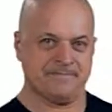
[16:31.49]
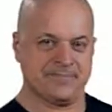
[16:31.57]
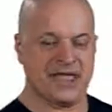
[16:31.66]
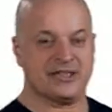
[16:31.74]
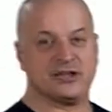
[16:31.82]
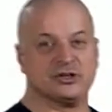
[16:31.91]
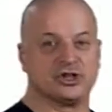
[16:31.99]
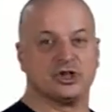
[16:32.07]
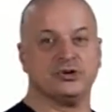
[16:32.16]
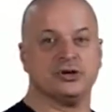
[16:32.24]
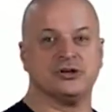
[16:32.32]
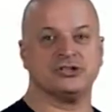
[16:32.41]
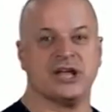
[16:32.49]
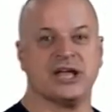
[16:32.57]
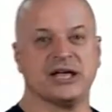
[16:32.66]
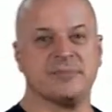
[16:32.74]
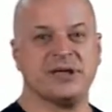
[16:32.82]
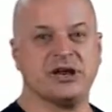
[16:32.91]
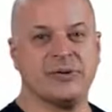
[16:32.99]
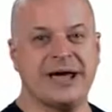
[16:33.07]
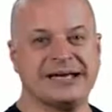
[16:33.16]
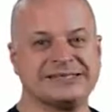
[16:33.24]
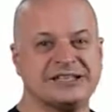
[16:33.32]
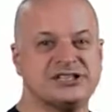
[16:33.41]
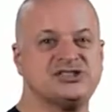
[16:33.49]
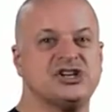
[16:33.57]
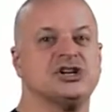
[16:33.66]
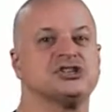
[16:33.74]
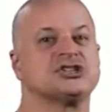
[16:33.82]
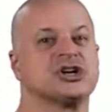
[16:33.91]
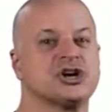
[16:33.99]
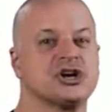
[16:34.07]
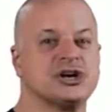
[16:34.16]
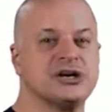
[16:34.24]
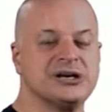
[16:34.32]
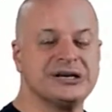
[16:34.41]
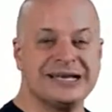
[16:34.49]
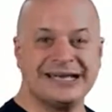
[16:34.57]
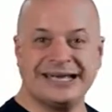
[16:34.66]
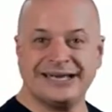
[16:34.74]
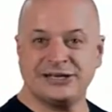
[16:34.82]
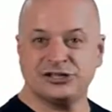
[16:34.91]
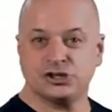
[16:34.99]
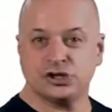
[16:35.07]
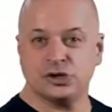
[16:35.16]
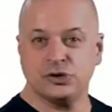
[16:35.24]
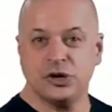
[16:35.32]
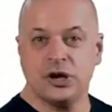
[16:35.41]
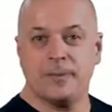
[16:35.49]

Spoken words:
And those glucogenic amino acids turn into